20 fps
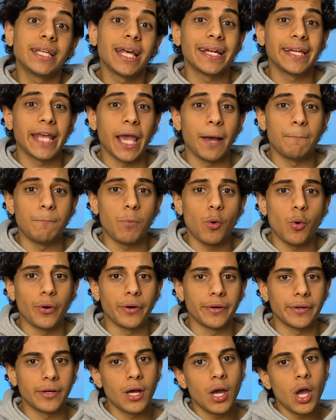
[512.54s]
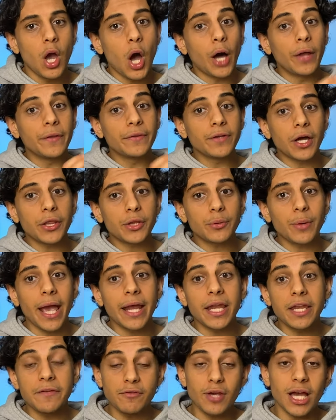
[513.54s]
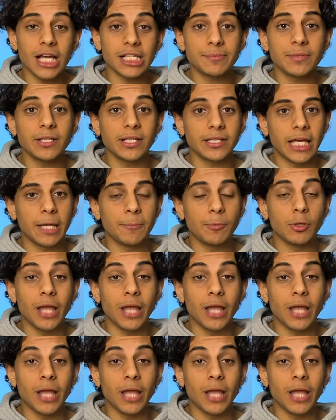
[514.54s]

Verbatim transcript: I'd get bored. On the other hand, if you asked me to label